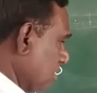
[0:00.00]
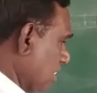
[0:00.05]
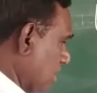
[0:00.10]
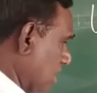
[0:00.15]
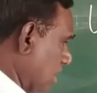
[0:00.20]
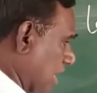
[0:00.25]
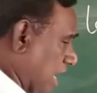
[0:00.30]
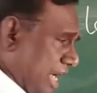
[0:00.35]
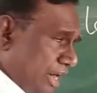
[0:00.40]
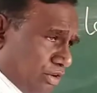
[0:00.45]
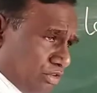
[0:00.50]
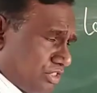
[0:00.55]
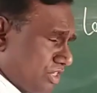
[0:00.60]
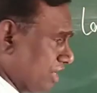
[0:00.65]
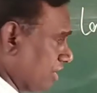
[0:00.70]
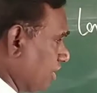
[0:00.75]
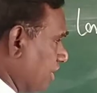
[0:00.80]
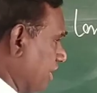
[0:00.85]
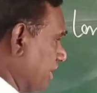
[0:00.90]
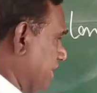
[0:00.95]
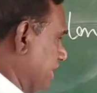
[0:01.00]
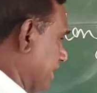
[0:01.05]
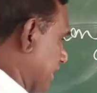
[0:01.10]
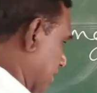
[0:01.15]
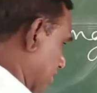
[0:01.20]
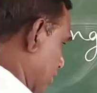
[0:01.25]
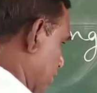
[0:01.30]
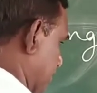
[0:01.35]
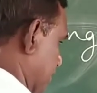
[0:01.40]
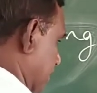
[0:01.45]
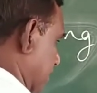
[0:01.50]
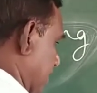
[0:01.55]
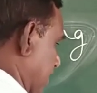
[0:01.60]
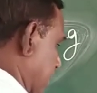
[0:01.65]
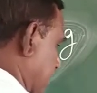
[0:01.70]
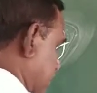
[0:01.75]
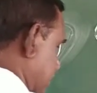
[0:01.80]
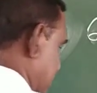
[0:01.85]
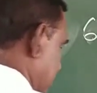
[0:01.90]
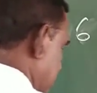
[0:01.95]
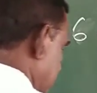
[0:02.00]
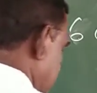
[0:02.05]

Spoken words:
hydrogen iodide here, you see, reduction